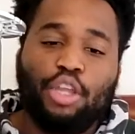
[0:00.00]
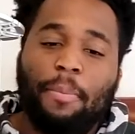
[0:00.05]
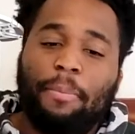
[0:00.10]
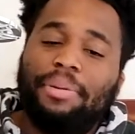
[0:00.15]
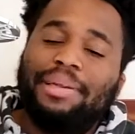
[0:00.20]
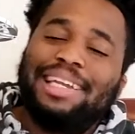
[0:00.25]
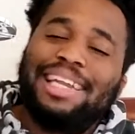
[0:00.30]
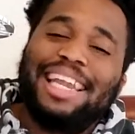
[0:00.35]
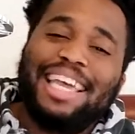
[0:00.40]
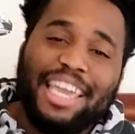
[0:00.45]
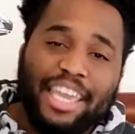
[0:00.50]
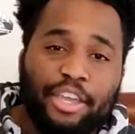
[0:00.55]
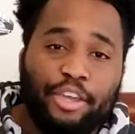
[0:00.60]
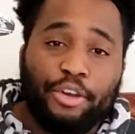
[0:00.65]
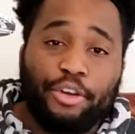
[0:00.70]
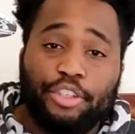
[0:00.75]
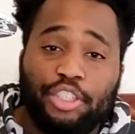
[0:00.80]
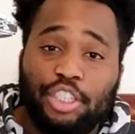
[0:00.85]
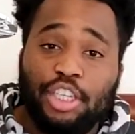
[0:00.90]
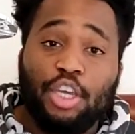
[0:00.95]
The
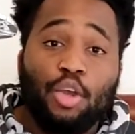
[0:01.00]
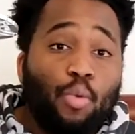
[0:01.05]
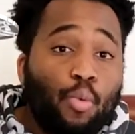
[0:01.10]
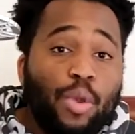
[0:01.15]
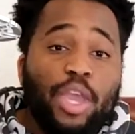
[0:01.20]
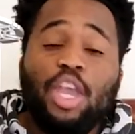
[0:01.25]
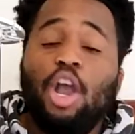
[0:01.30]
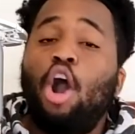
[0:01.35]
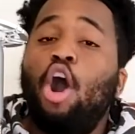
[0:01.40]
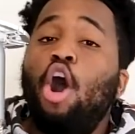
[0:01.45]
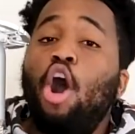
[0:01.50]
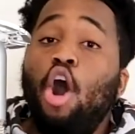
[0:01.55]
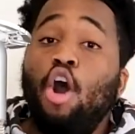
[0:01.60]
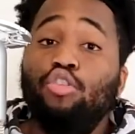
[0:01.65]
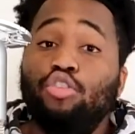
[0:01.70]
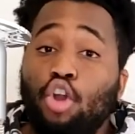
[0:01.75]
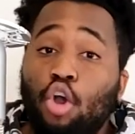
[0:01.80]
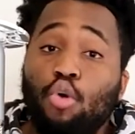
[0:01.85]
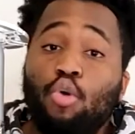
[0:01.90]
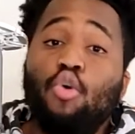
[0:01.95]
players, we
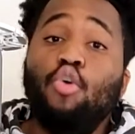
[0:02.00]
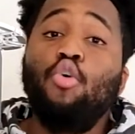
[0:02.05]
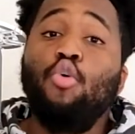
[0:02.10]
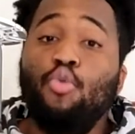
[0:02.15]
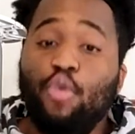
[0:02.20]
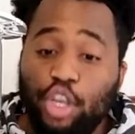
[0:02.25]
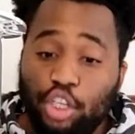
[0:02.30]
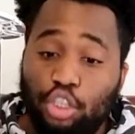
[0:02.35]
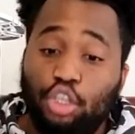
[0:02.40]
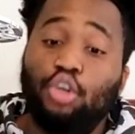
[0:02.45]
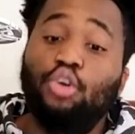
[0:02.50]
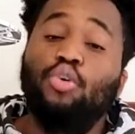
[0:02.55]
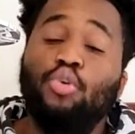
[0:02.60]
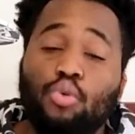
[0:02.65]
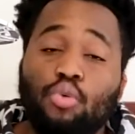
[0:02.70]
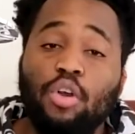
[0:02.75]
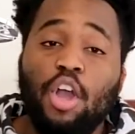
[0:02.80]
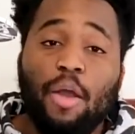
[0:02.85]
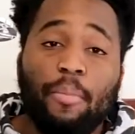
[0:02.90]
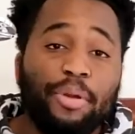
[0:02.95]
all know who is
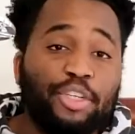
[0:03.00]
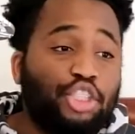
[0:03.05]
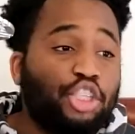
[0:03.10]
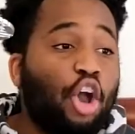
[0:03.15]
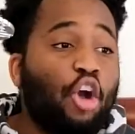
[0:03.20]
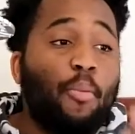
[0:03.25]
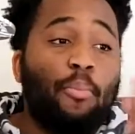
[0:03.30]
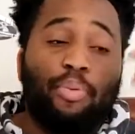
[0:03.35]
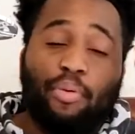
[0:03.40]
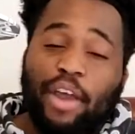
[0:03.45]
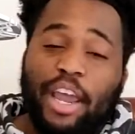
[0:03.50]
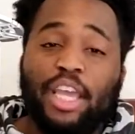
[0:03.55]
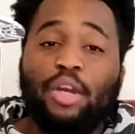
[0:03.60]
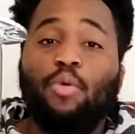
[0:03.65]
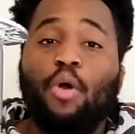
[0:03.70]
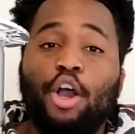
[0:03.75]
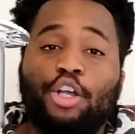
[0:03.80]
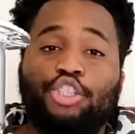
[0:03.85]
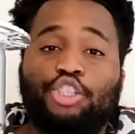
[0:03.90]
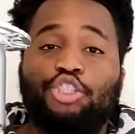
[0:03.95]
who, but y'all
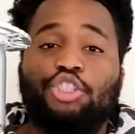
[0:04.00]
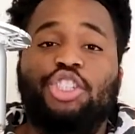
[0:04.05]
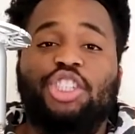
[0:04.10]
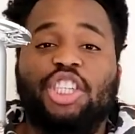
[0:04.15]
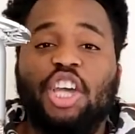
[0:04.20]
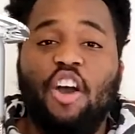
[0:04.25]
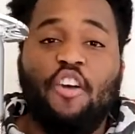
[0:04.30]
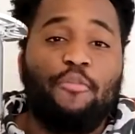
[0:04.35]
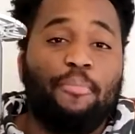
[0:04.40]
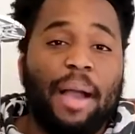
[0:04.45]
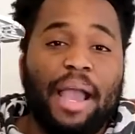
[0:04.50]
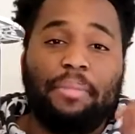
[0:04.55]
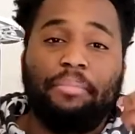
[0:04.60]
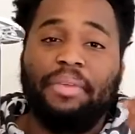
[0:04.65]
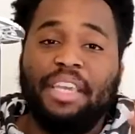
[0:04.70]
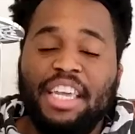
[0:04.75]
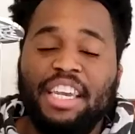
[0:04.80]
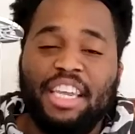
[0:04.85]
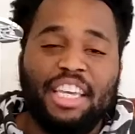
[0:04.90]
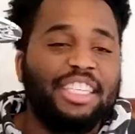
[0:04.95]
brainwash yourself by
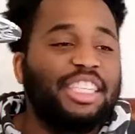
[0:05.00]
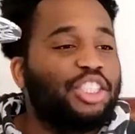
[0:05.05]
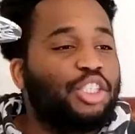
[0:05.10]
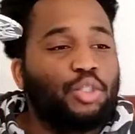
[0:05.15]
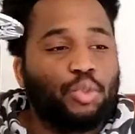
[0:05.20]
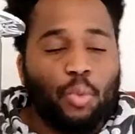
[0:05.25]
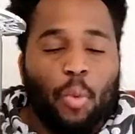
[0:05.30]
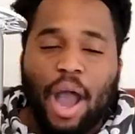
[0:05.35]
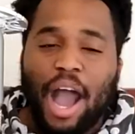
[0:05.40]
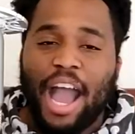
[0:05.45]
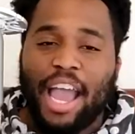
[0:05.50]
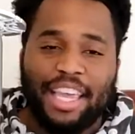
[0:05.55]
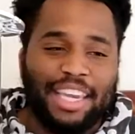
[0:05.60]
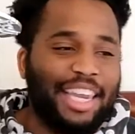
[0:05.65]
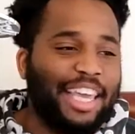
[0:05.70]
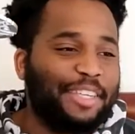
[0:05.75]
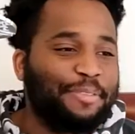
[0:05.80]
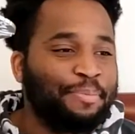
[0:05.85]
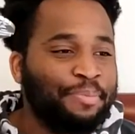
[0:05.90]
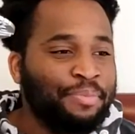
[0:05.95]
media. This is why,
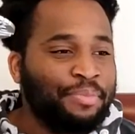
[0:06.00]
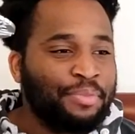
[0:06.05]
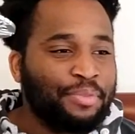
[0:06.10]
like,